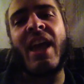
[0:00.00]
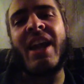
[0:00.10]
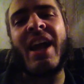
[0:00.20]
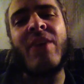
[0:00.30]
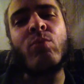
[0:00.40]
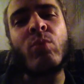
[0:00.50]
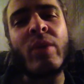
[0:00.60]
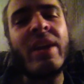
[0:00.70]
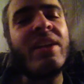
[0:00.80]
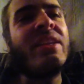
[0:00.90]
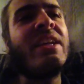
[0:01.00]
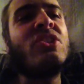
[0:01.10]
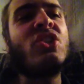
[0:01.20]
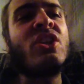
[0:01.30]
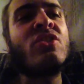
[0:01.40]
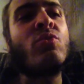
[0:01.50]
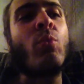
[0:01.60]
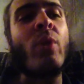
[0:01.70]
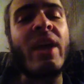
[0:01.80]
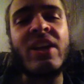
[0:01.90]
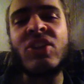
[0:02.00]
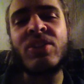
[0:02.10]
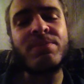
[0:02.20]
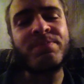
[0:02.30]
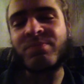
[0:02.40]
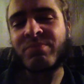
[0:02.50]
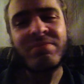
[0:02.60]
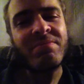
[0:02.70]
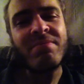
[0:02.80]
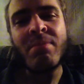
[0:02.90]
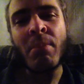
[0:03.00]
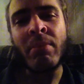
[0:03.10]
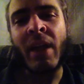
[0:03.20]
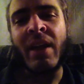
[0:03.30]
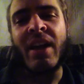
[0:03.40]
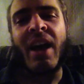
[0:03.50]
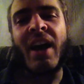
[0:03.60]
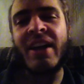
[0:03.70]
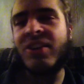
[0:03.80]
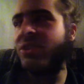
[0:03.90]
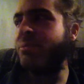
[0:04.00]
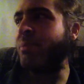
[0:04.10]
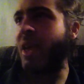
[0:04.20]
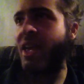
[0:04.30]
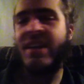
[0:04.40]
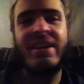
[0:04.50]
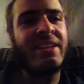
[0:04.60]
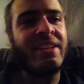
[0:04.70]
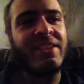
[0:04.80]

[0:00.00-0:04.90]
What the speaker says: And I really just wish I could make...